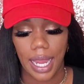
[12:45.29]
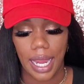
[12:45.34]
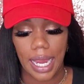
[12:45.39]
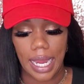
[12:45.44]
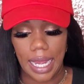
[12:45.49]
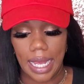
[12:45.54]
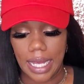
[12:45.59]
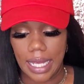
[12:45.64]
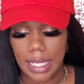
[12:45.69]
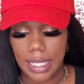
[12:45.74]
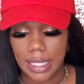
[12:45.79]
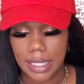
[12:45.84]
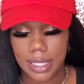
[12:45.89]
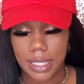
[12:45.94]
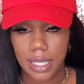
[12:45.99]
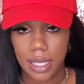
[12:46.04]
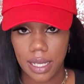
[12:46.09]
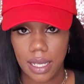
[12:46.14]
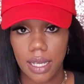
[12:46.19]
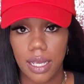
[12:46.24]

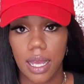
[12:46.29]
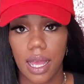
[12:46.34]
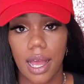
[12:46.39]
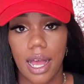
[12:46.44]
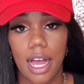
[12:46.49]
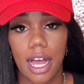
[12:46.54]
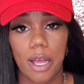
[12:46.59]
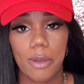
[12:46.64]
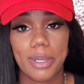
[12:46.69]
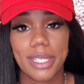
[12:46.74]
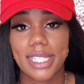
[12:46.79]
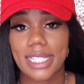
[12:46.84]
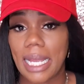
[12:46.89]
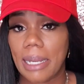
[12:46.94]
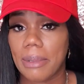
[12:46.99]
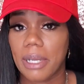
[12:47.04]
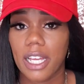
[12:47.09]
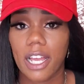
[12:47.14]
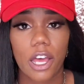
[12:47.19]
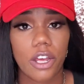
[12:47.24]
And it's
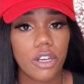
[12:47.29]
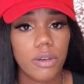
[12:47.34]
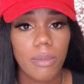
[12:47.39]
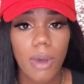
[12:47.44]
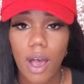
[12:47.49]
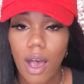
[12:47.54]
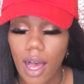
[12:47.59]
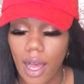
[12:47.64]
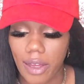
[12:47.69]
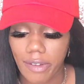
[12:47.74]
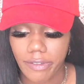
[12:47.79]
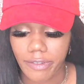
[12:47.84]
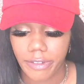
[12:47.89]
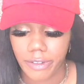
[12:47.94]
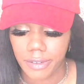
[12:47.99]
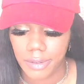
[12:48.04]
time to cut them off.